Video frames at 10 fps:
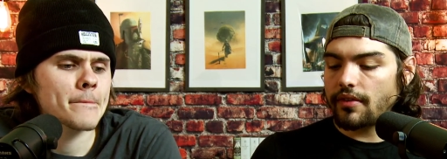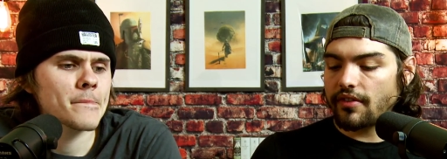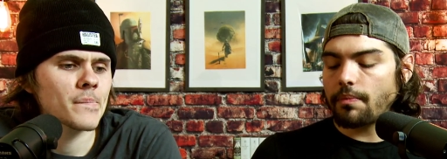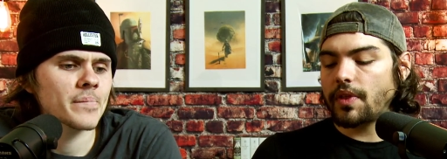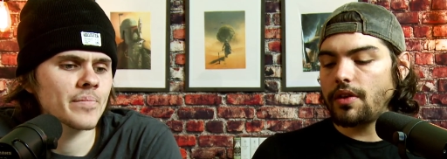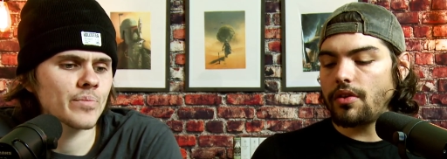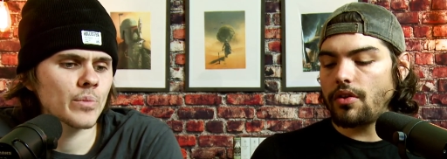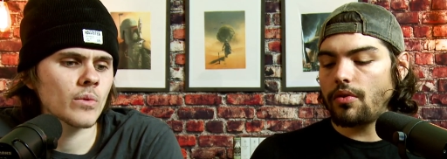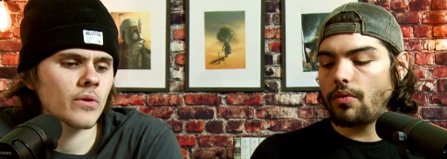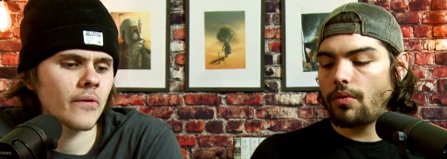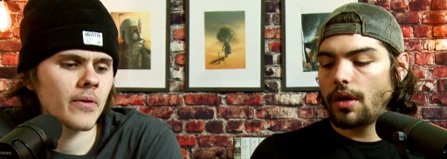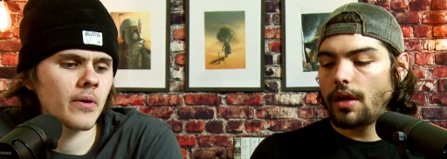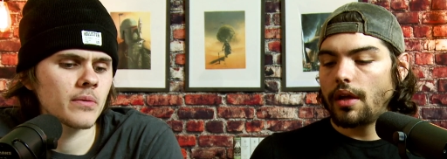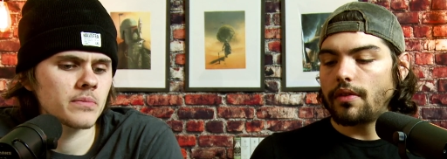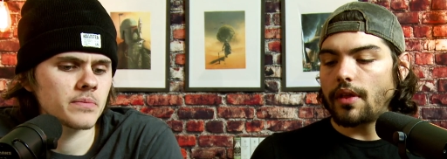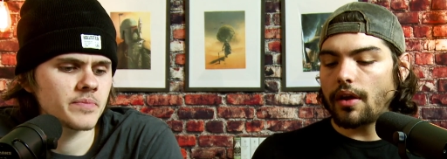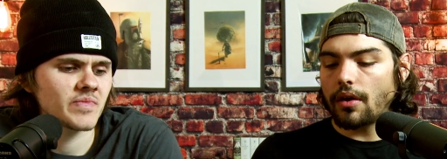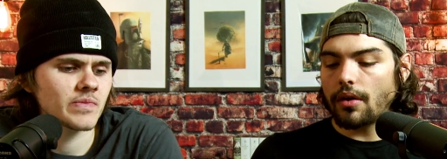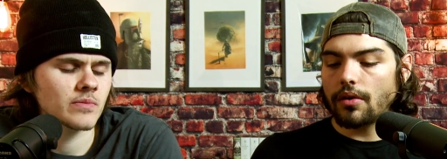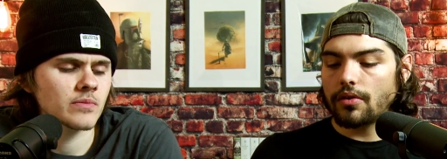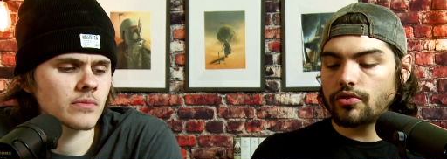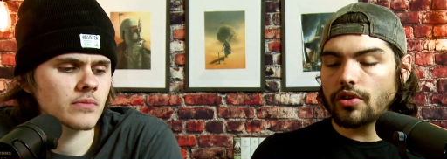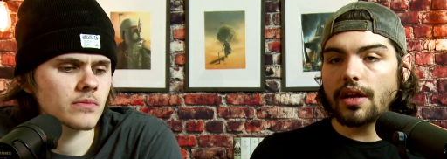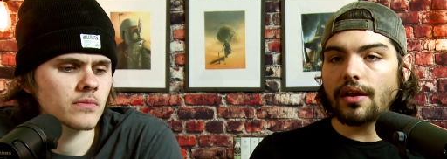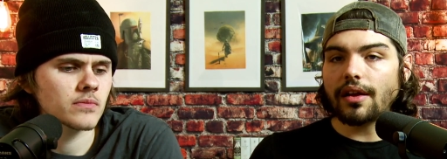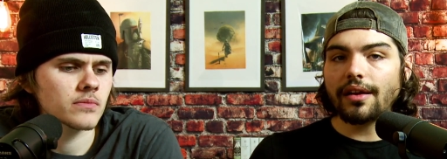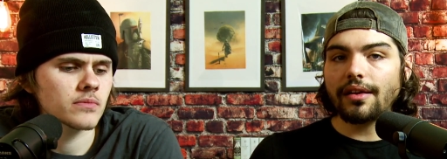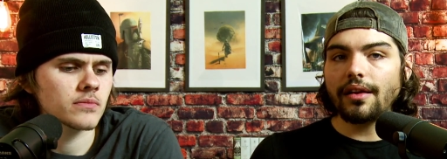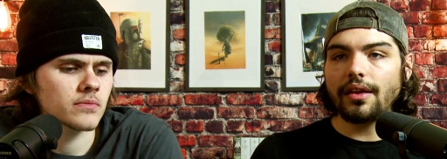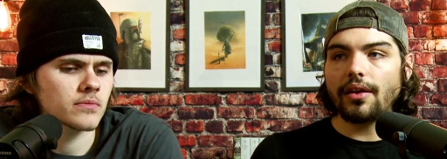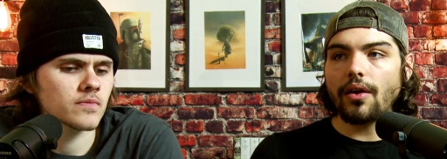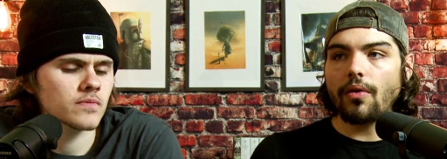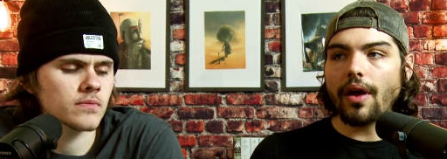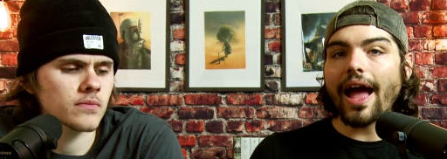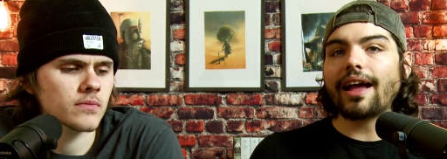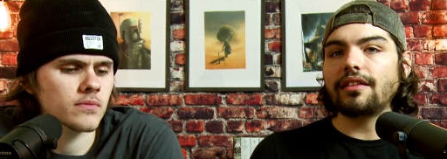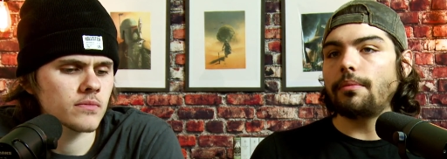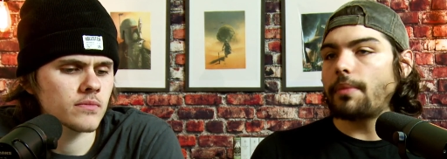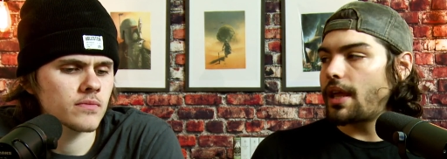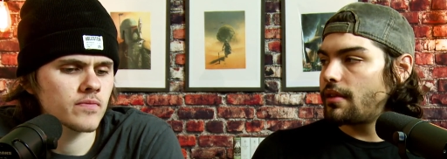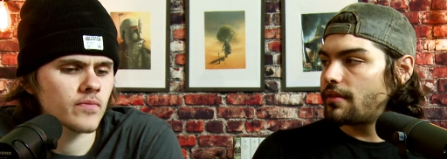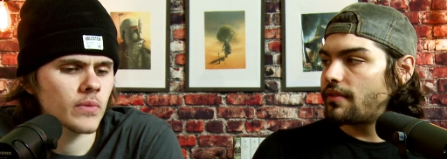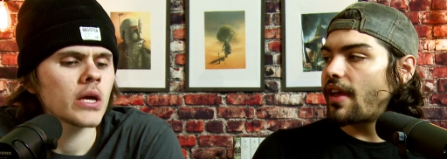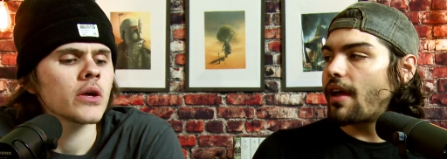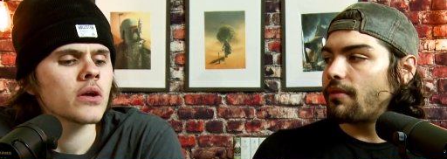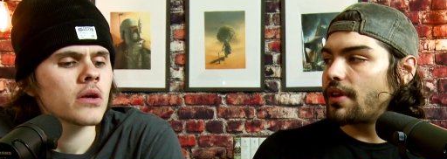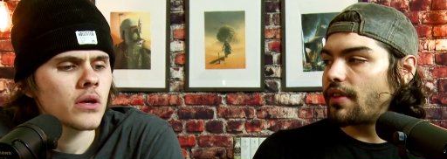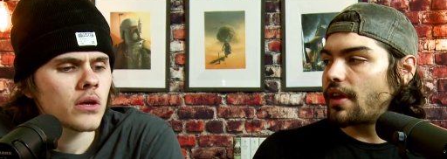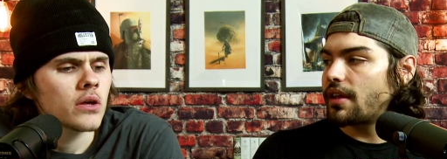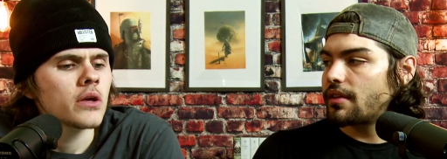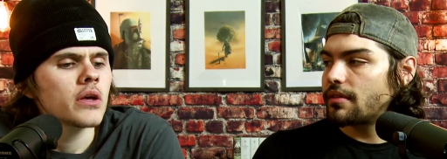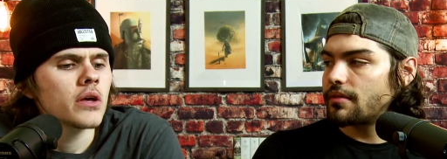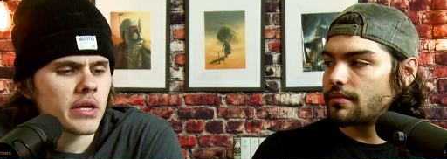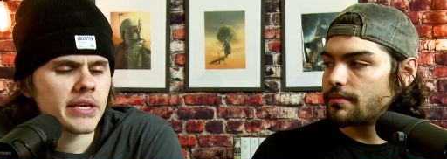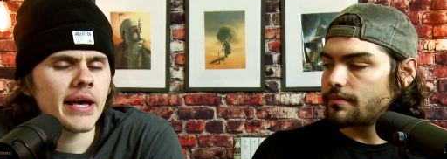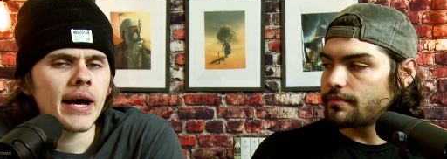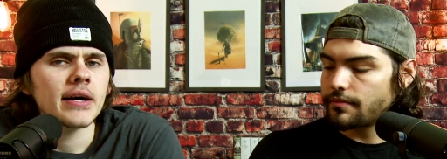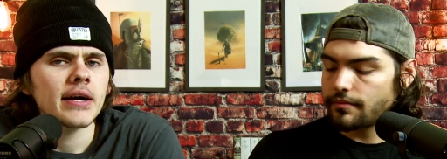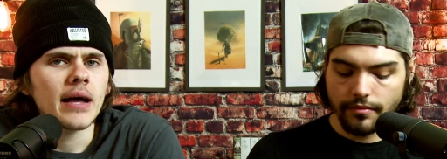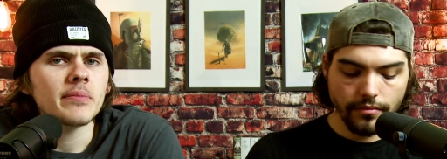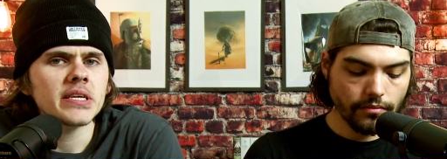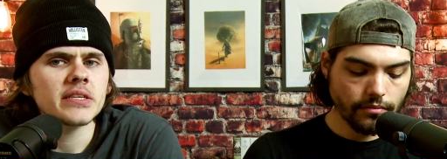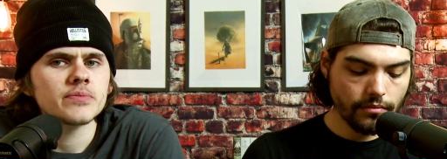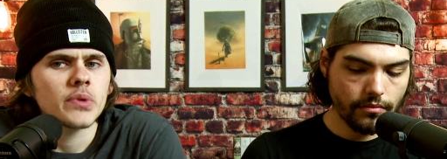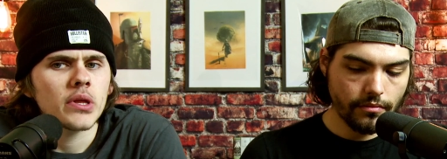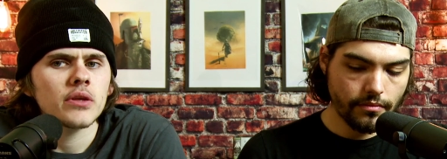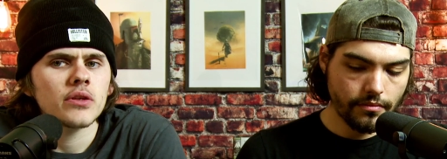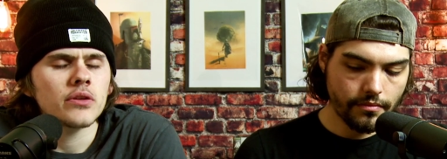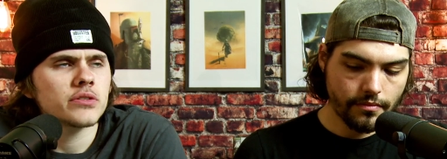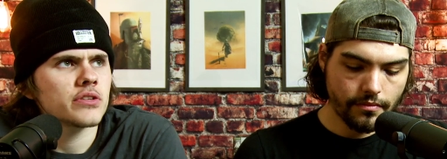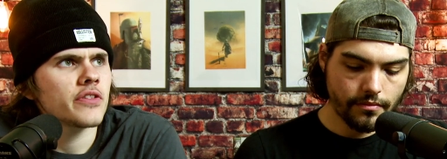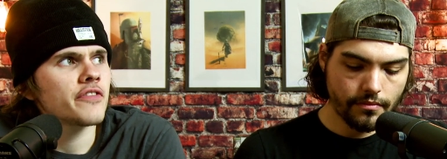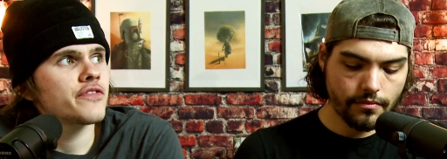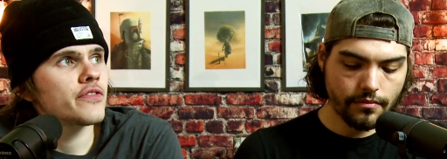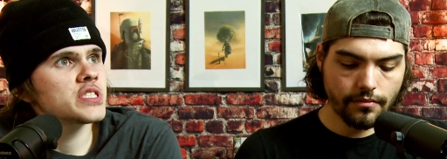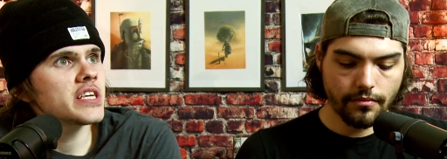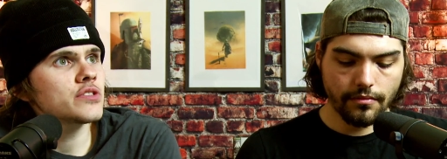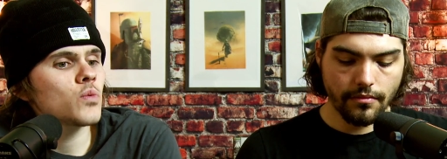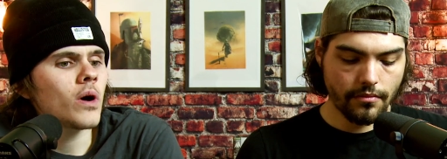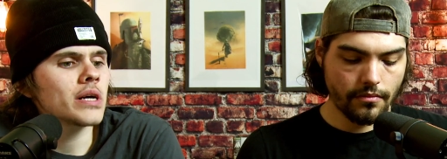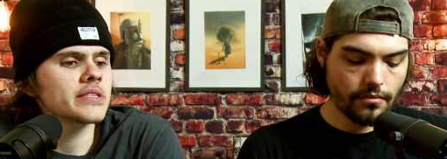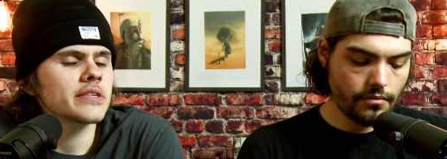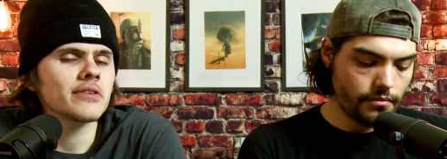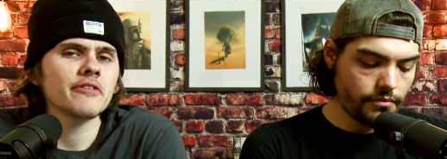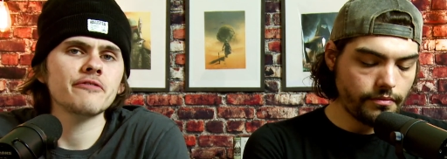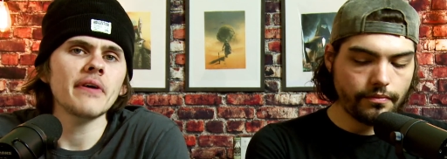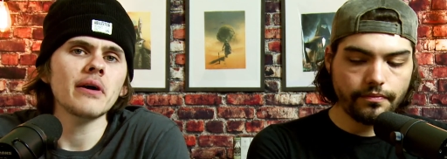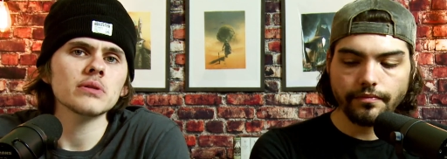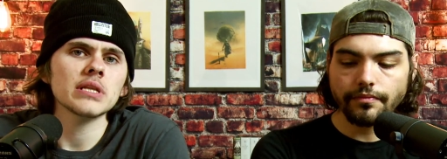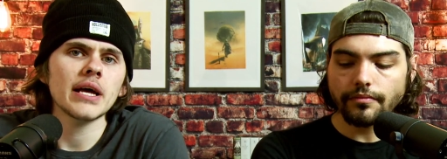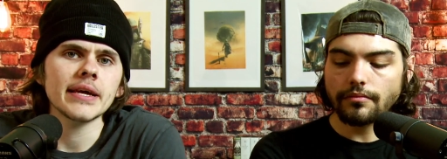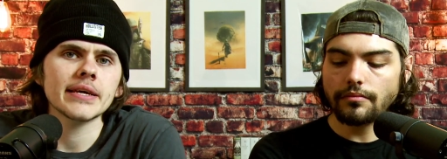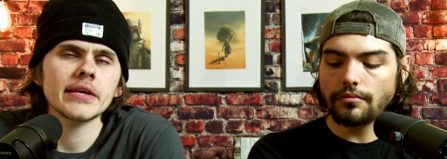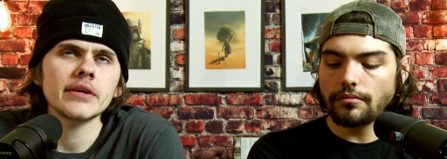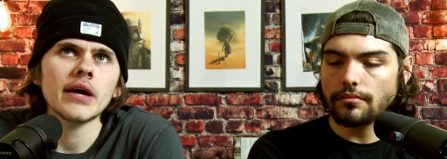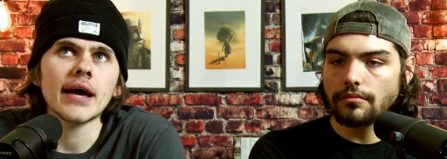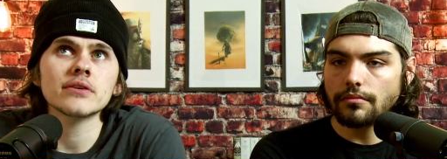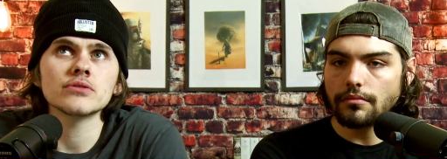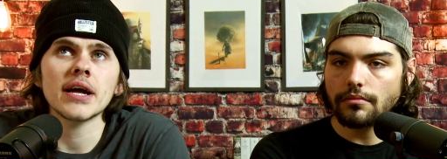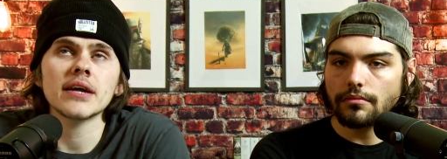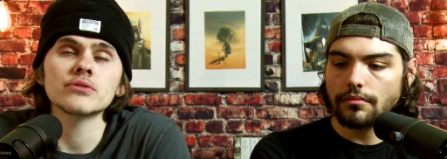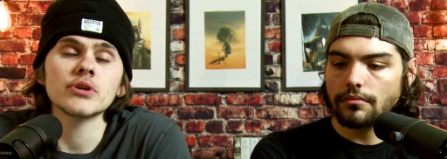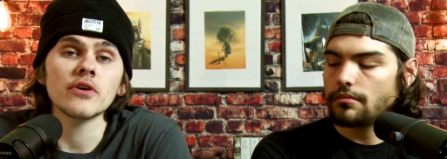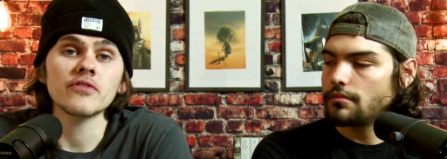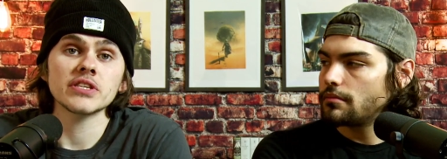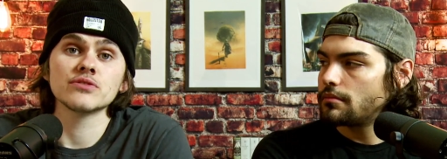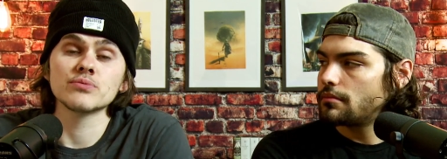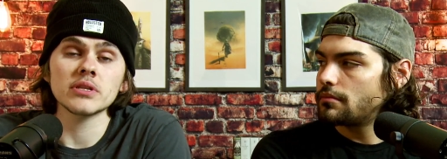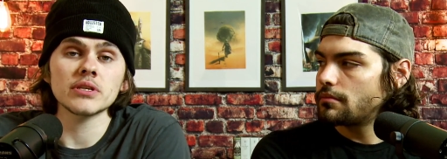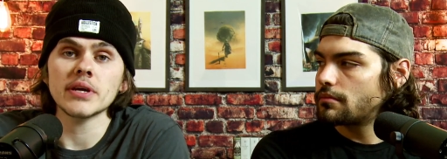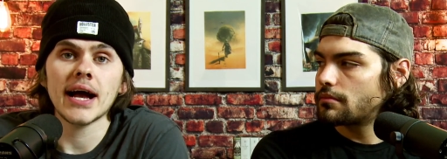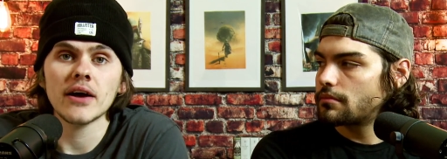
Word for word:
Speaker 1: something new. They're trying to you know acclimate to everything.
Speaker 2: Yeah, I mean, the season one felt like I don't I don't know if this is really how